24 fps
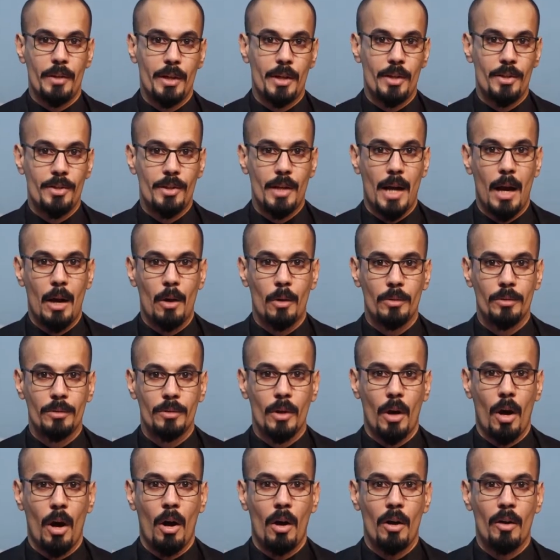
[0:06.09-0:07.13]
the
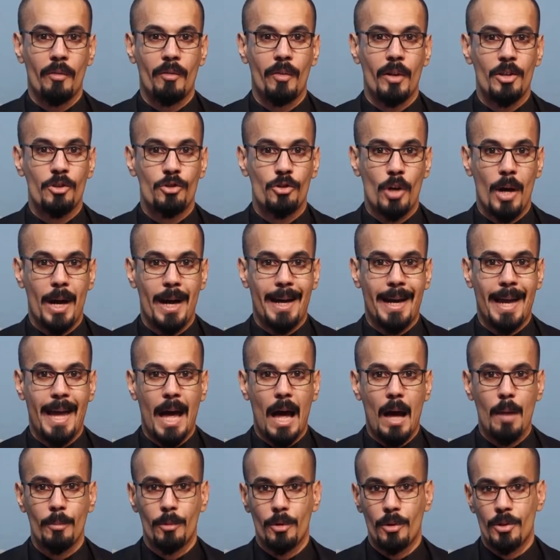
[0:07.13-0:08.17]
sound of
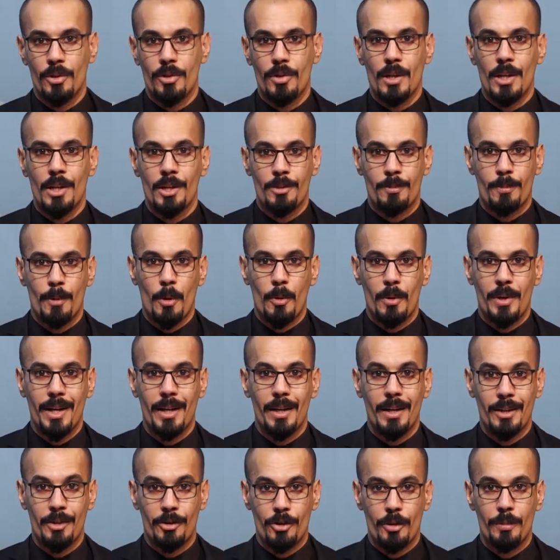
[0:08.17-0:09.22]
jackhammers is
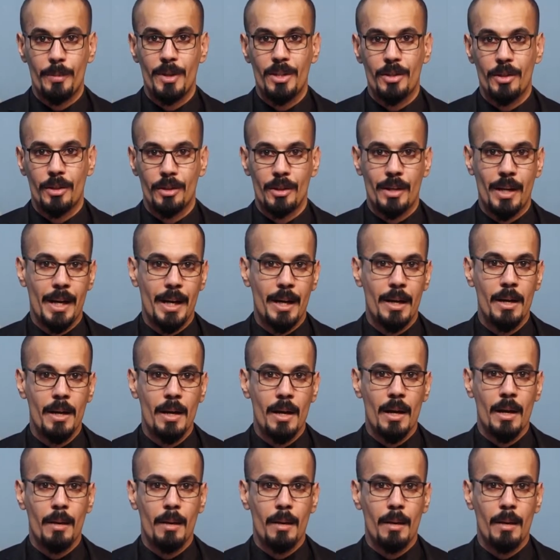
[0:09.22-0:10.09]
broken intermittently